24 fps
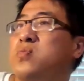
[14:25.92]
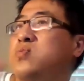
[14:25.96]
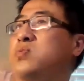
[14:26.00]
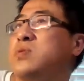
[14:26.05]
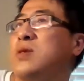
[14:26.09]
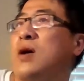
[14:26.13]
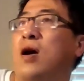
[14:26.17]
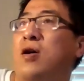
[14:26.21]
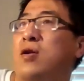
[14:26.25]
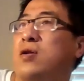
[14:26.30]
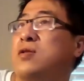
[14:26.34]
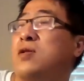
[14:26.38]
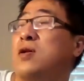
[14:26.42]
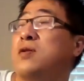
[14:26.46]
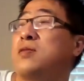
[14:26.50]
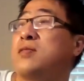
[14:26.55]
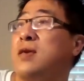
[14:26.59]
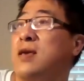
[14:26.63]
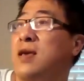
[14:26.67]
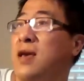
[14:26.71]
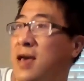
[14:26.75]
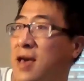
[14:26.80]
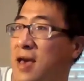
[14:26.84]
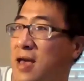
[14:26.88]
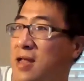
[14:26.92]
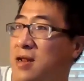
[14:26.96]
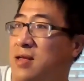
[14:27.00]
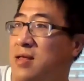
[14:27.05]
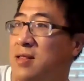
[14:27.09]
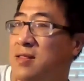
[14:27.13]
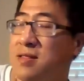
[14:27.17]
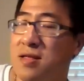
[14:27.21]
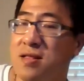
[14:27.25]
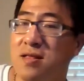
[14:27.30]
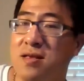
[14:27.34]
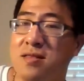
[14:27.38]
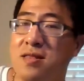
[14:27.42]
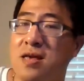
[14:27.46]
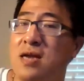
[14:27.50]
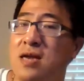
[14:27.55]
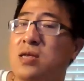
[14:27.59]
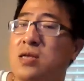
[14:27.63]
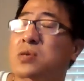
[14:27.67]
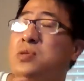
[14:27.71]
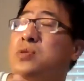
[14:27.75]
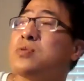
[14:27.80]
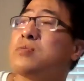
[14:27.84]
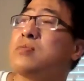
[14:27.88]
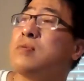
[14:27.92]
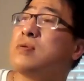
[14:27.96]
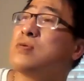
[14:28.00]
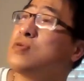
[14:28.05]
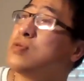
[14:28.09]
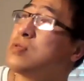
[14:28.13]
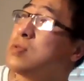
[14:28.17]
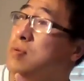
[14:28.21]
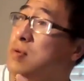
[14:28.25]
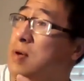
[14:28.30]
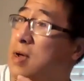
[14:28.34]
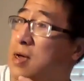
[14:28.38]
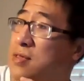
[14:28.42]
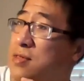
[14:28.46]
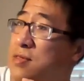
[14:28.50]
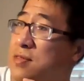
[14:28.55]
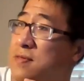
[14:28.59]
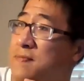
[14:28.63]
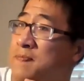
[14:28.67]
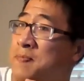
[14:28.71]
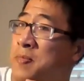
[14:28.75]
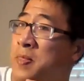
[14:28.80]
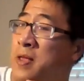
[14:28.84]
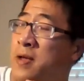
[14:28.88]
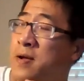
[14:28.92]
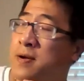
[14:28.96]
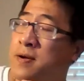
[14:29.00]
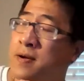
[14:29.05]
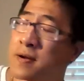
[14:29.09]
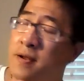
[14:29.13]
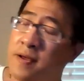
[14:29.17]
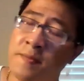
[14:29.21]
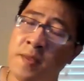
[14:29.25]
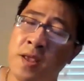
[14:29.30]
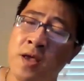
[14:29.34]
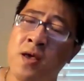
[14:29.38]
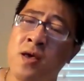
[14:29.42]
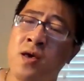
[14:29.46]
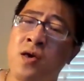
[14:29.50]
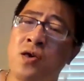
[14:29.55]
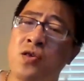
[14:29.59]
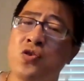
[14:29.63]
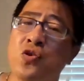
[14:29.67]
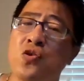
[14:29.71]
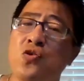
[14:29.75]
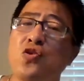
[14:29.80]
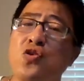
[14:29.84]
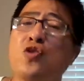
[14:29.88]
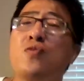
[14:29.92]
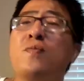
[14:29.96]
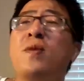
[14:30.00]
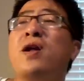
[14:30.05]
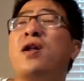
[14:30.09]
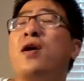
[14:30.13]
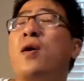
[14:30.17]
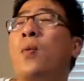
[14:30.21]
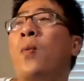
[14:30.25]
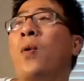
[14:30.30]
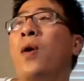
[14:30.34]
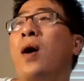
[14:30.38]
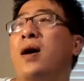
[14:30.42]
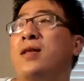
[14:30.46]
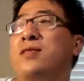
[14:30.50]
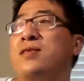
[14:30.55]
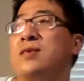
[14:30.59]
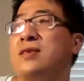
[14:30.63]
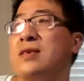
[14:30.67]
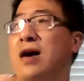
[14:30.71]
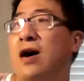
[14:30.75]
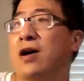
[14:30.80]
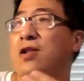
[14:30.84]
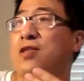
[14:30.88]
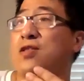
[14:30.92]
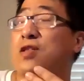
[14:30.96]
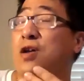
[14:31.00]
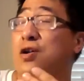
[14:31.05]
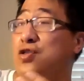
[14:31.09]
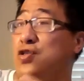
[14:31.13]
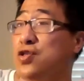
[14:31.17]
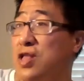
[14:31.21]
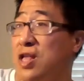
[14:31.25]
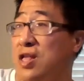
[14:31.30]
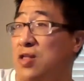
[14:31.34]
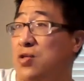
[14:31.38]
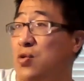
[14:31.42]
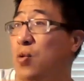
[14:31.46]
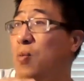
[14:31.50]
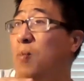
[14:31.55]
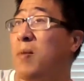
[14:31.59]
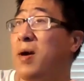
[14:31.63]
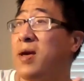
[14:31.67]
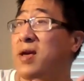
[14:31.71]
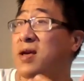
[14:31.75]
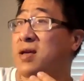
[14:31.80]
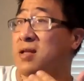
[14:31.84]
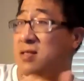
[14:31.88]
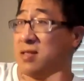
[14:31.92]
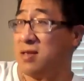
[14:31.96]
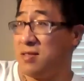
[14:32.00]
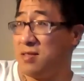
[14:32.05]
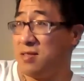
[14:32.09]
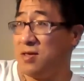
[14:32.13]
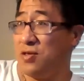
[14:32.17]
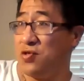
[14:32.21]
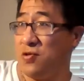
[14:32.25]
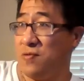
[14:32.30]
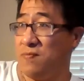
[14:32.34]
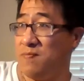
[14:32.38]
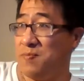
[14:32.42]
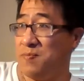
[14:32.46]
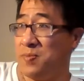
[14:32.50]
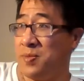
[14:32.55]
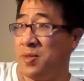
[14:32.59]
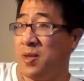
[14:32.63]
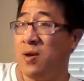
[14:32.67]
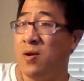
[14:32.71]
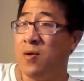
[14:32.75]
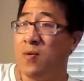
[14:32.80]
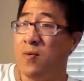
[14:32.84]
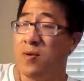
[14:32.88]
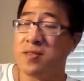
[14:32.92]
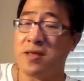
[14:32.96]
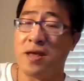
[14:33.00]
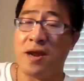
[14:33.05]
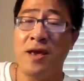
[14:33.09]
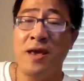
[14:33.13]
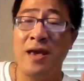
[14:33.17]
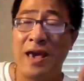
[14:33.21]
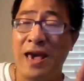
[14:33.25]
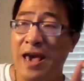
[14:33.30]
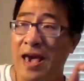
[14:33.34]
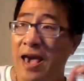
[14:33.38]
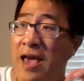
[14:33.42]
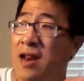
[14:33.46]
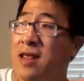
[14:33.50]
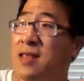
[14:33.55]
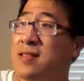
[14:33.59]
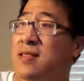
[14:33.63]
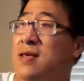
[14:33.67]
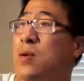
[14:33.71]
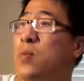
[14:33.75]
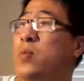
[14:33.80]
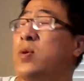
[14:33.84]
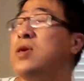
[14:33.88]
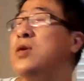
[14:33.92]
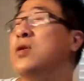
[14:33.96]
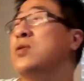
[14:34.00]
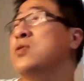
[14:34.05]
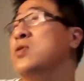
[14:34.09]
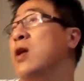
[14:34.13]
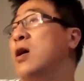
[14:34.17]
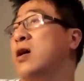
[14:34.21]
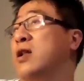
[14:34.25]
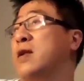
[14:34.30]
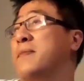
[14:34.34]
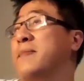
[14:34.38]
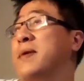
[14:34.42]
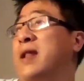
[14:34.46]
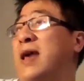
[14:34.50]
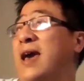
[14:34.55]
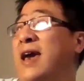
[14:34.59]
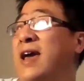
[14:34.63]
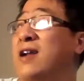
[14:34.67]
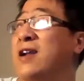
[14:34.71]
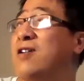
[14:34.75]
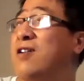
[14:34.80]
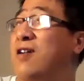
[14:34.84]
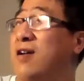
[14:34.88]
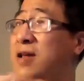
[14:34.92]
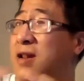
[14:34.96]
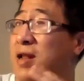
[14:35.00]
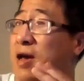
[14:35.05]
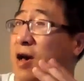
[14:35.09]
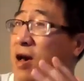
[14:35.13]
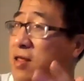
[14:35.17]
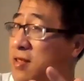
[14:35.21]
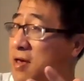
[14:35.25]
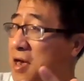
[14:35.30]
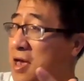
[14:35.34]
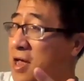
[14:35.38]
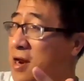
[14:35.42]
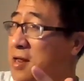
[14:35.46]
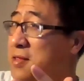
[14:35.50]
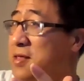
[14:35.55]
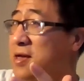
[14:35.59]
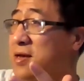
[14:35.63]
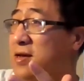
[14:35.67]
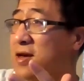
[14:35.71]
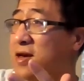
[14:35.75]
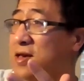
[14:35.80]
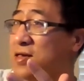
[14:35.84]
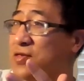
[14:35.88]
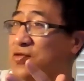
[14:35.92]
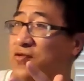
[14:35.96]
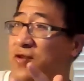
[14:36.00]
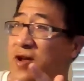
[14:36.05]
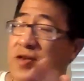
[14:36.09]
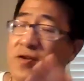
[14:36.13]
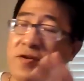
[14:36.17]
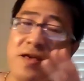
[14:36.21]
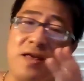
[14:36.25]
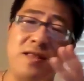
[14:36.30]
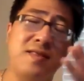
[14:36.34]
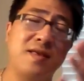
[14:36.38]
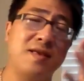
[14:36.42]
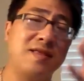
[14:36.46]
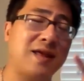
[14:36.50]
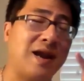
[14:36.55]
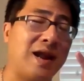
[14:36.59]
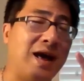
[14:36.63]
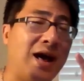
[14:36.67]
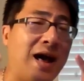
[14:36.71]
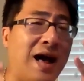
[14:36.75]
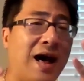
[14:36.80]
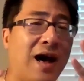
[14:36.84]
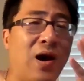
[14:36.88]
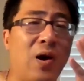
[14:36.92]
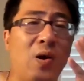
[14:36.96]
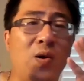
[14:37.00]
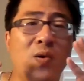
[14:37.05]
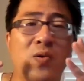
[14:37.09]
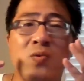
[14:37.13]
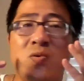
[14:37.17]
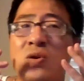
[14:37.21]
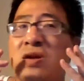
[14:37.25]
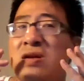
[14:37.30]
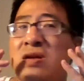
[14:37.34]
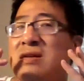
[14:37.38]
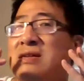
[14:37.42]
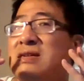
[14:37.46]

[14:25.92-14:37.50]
the auditor they had, they decide to switch to us, right? So no matter what, auditors need to make a decision. Without anything, you talk about annual and other anything case, right? You can see that how